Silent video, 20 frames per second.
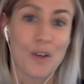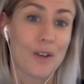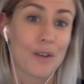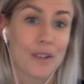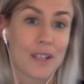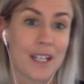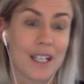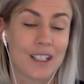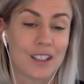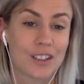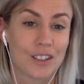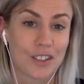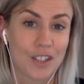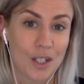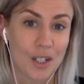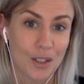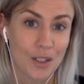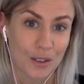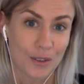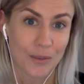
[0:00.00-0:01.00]
of the
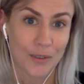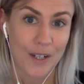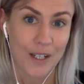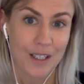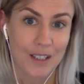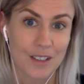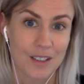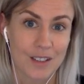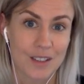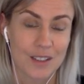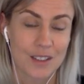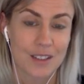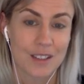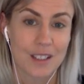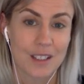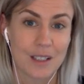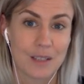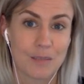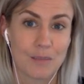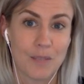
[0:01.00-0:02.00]
external factors
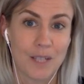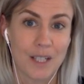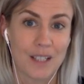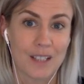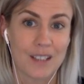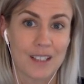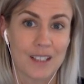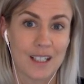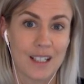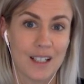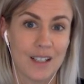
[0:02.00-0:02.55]
that might